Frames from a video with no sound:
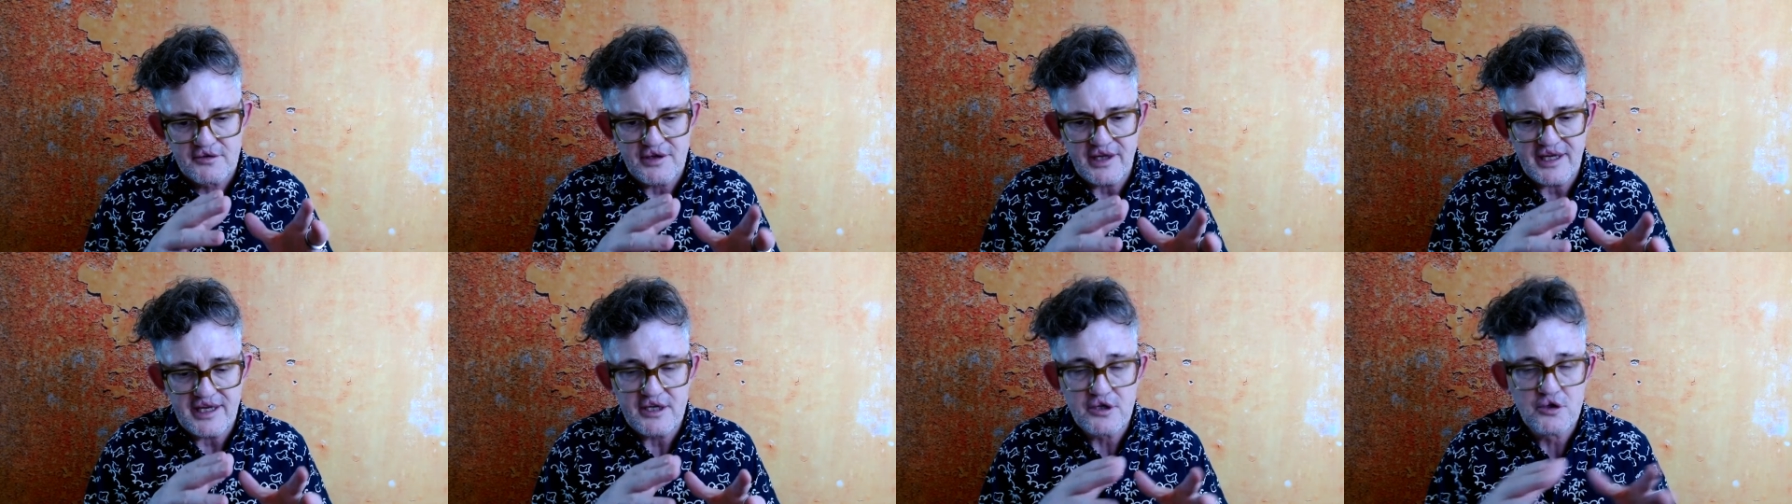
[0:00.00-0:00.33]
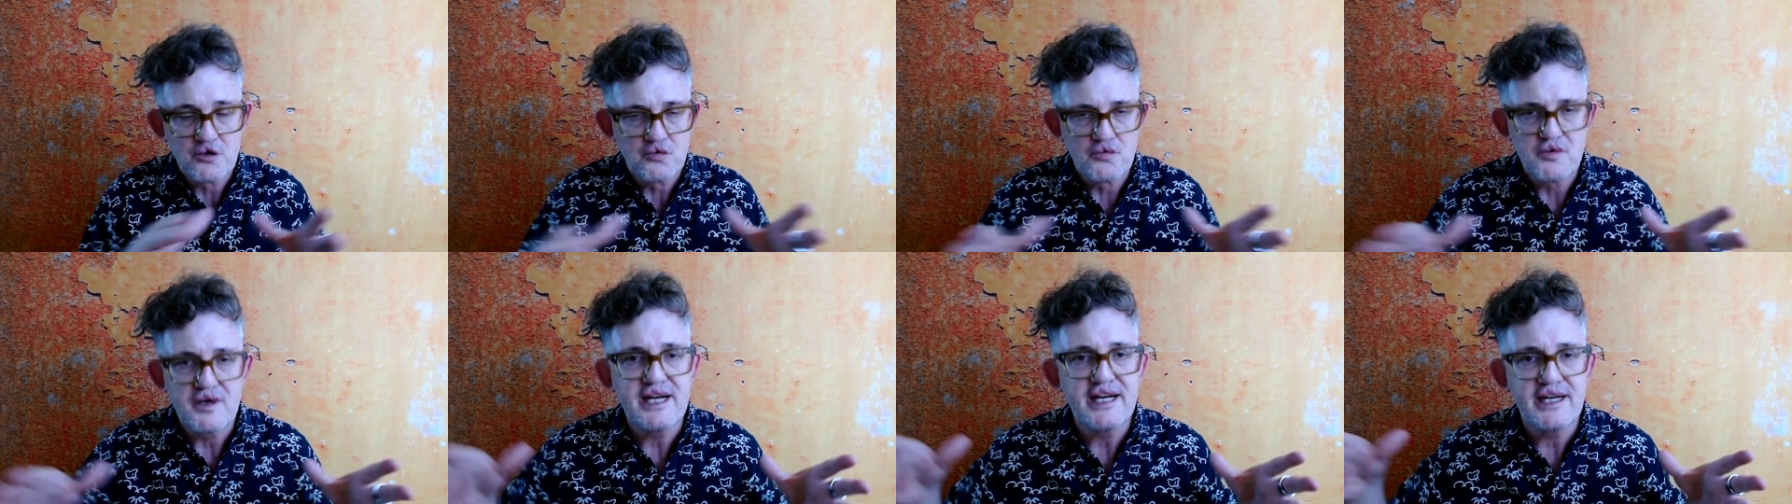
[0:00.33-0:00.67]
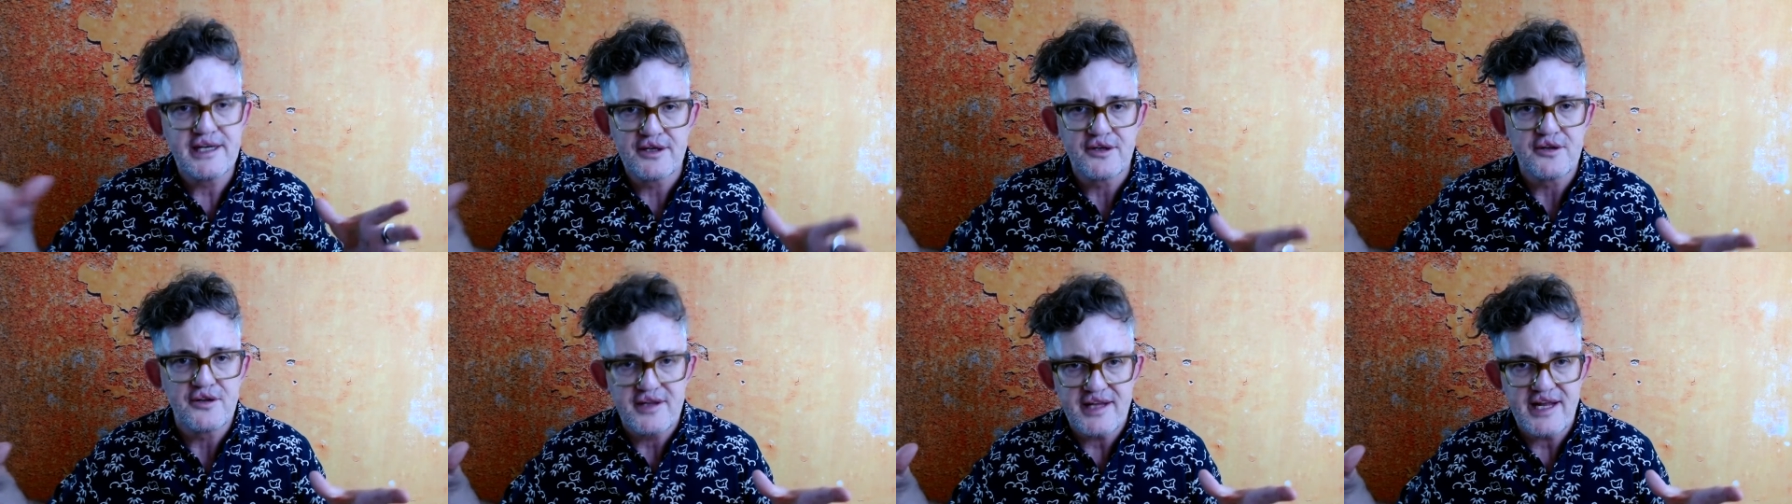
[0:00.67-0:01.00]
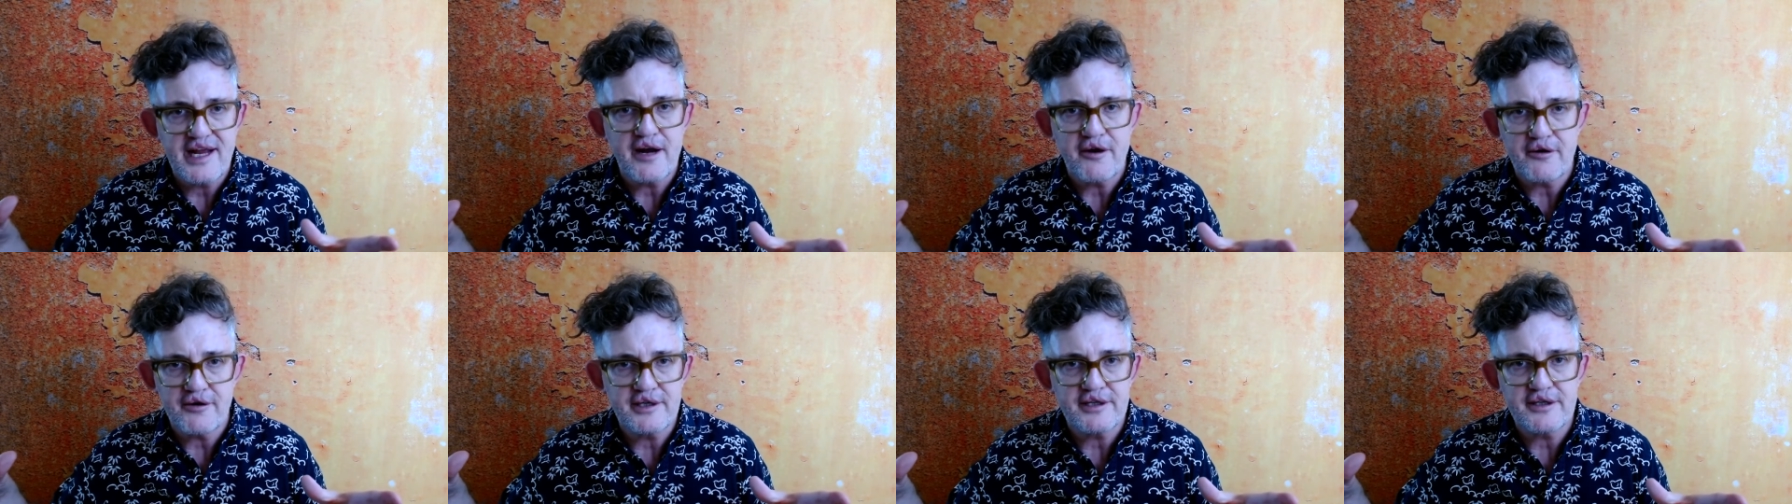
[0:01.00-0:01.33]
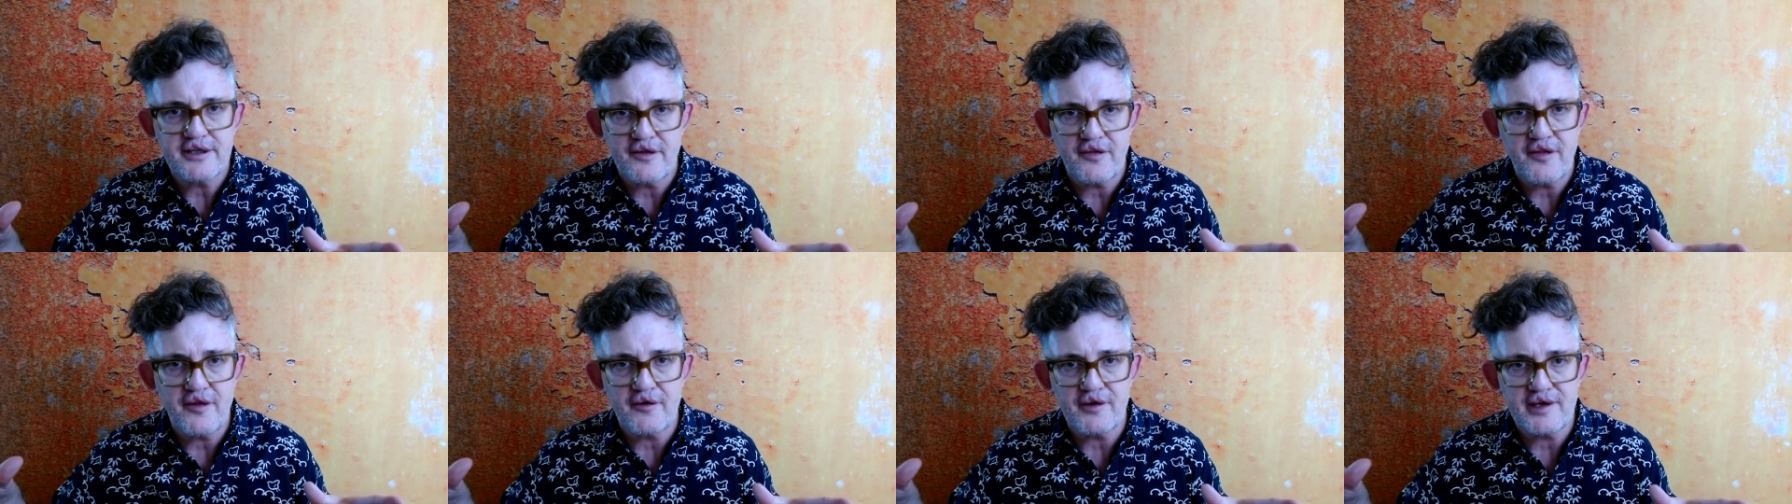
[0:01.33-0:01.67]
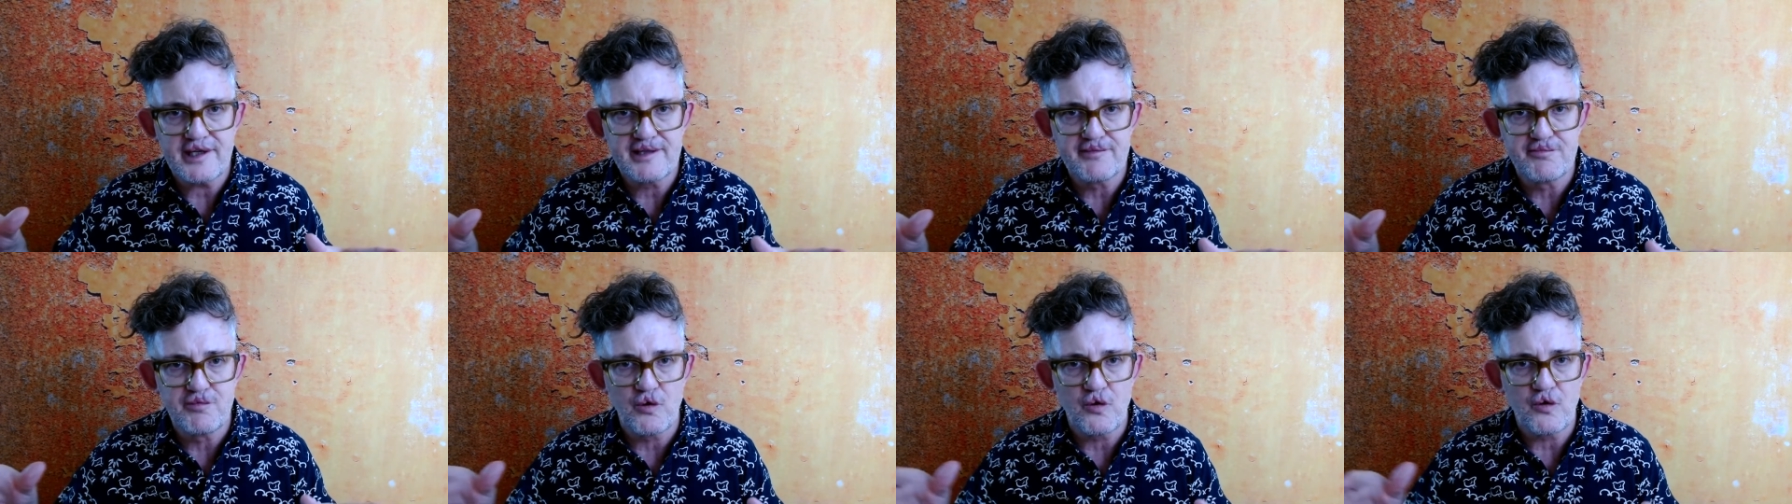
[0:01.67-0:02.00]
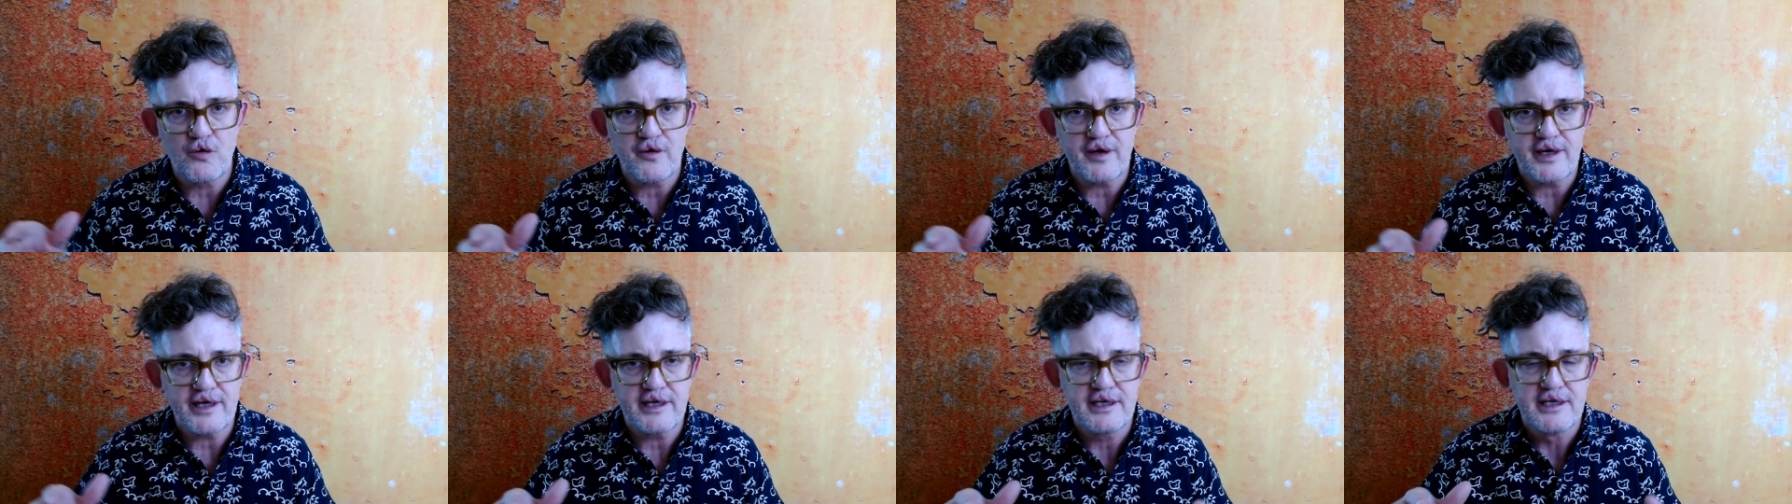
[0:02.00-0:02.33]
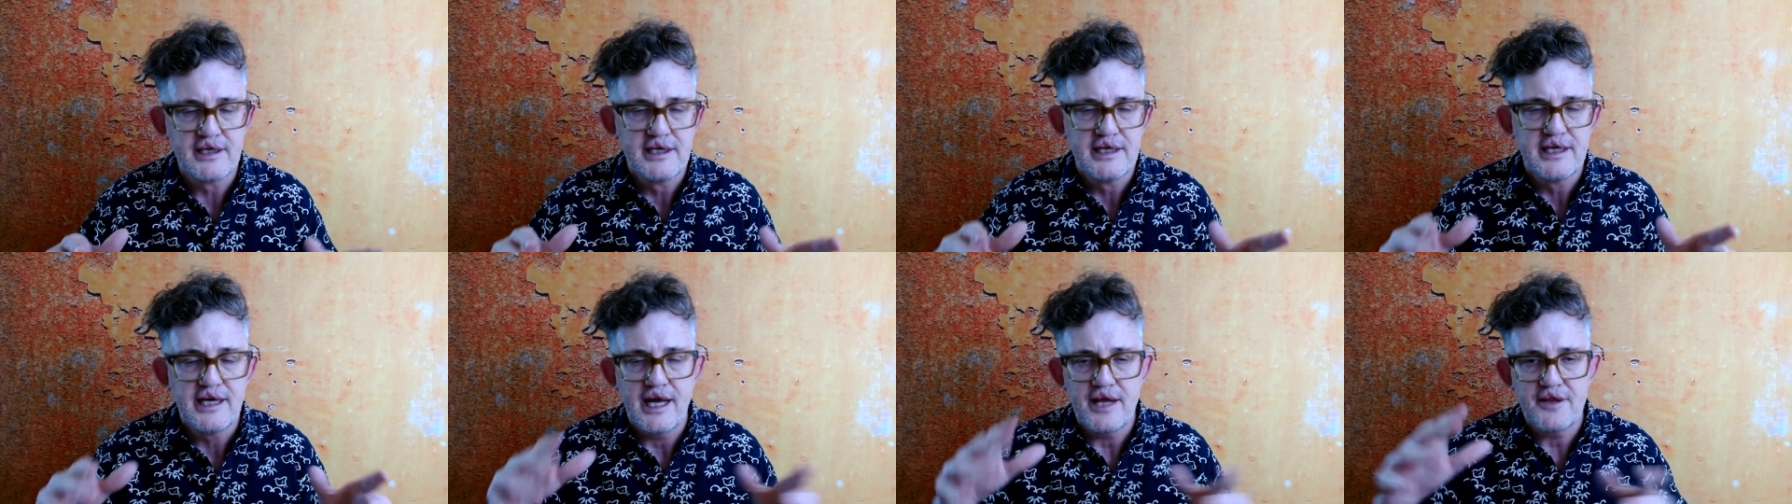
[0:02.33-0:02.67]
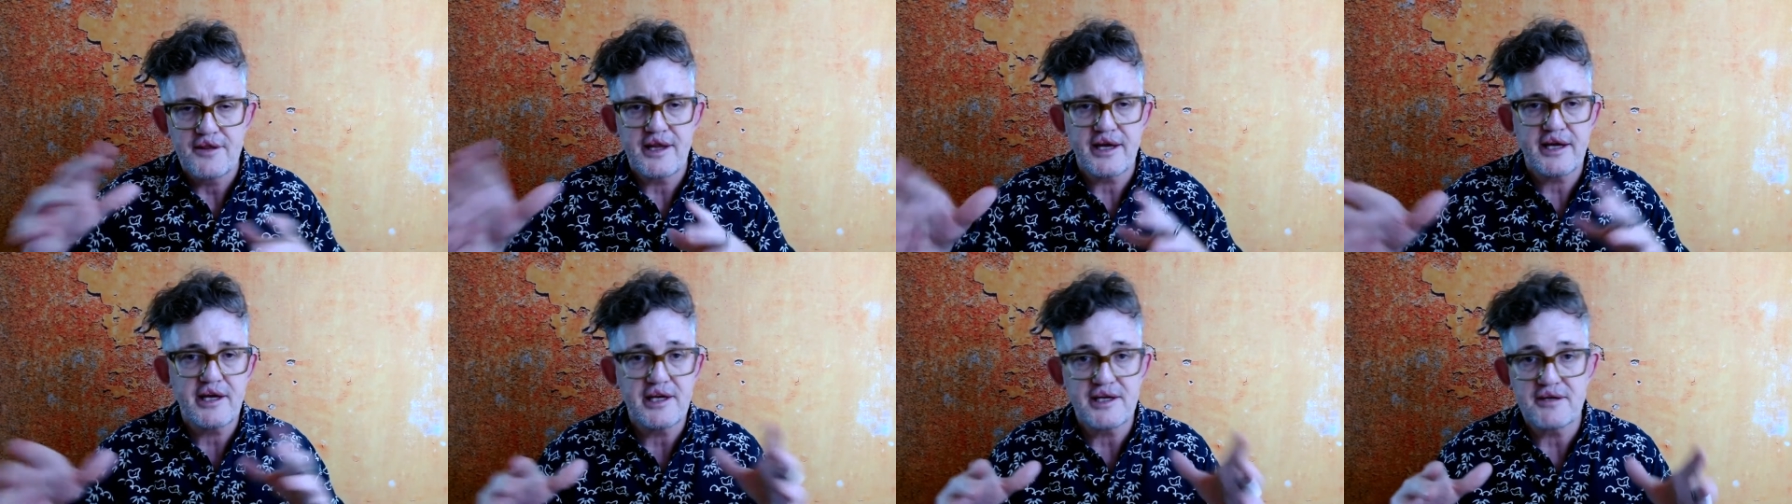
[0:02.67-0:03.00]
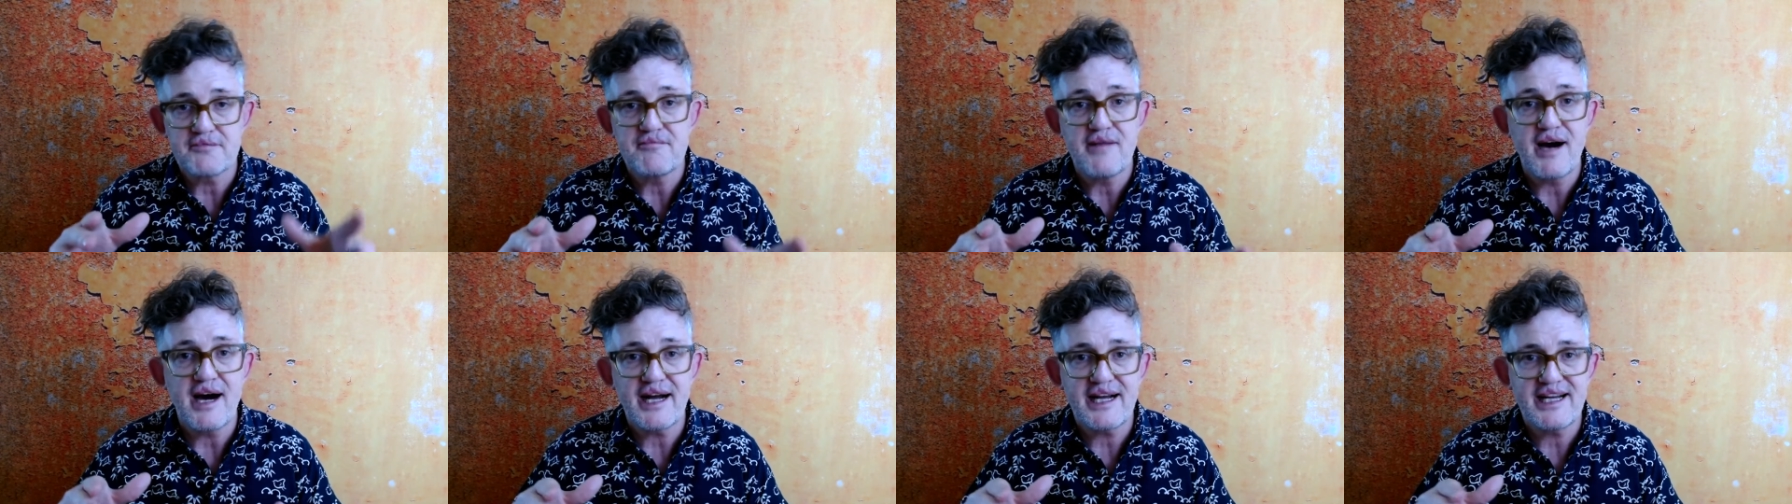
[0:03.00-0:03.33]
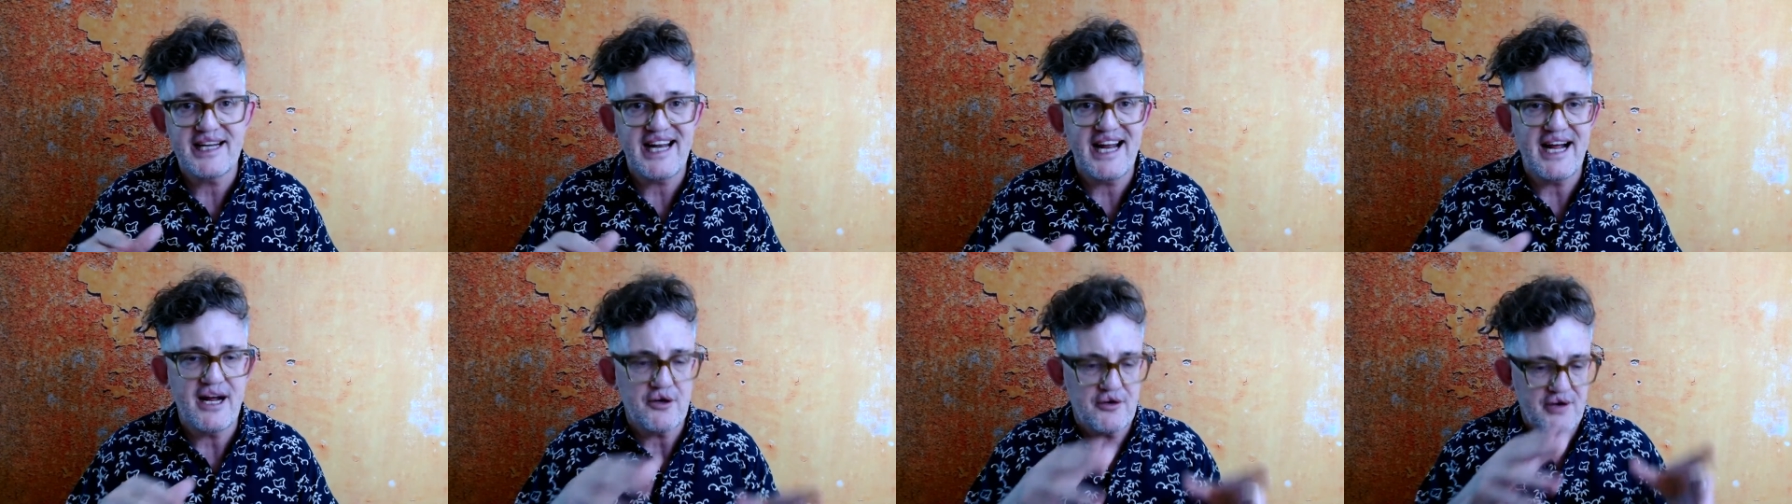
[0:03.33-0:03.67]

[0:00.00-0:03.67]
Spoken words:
grid the area that they're exploring and they kind of mark it out.